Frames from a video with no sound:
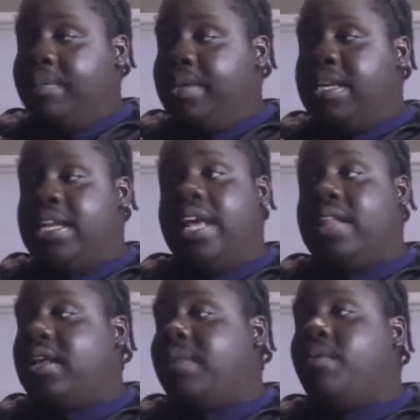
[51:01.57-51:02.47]

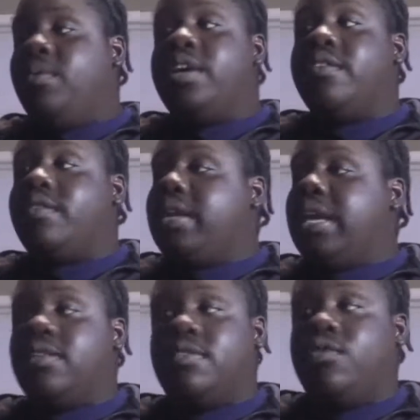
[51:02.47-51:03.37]
the
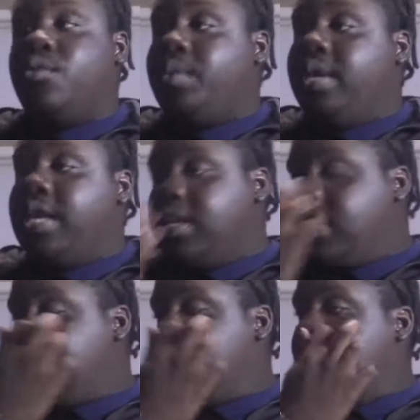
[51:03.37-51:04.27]
next few weeks.